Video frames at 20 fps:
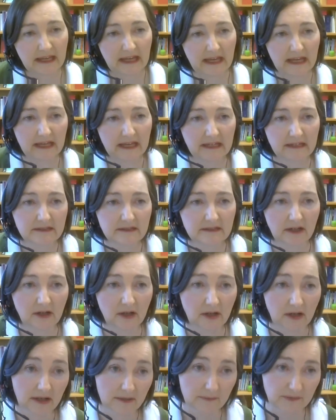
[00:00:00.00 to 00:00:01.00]
and
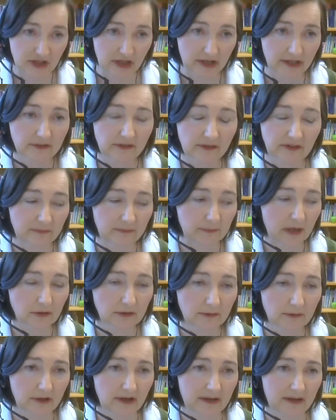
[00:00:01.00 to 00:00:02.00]
I, China is a pole
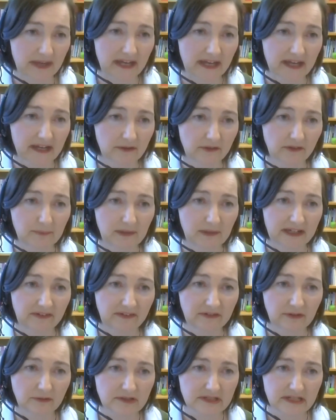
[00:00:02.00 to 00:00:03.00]
of great powers based on